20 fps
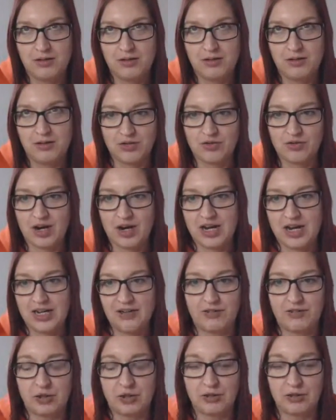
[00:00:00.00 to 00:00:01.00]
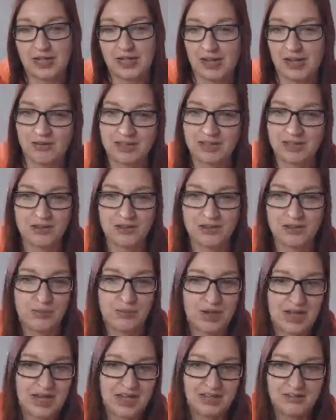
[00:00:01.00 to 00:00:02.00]
OneDrive, your accounting
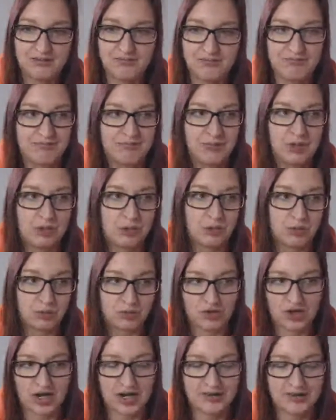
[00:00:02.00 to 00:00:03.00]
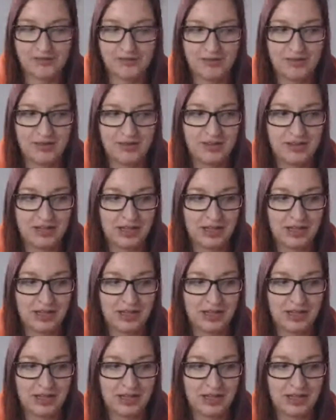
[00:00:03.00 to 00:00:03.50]
software, Google Drive.